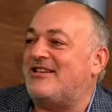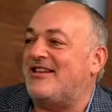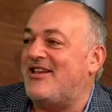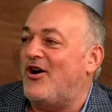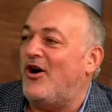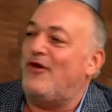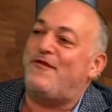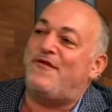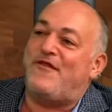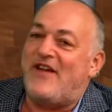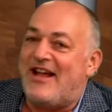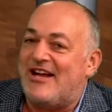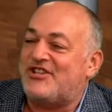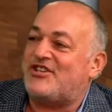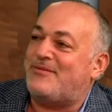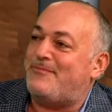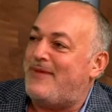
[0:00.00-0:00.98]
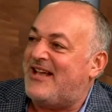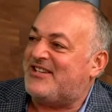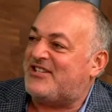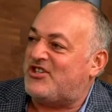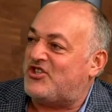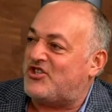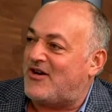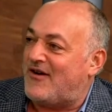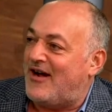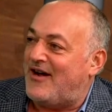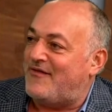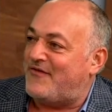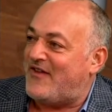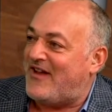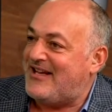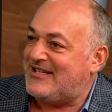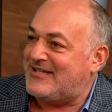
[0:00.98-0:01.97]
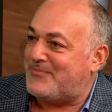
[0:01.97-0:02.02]
to the old-fashioned messenger on
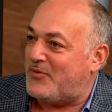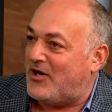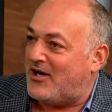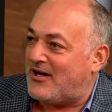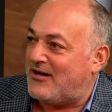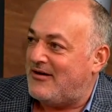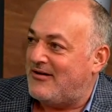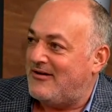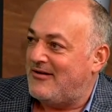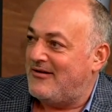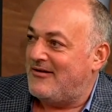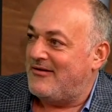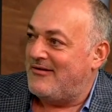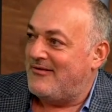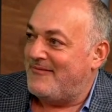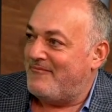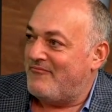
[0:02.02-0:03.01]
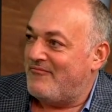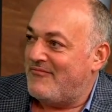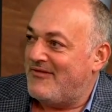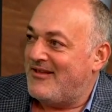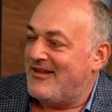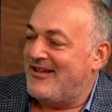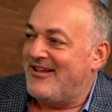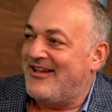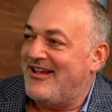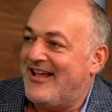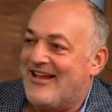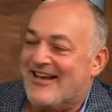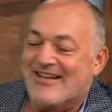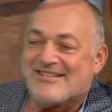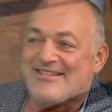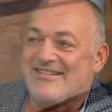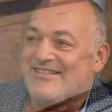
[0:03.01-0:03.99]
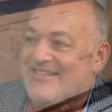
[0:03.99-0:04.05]
Facebook. And I said,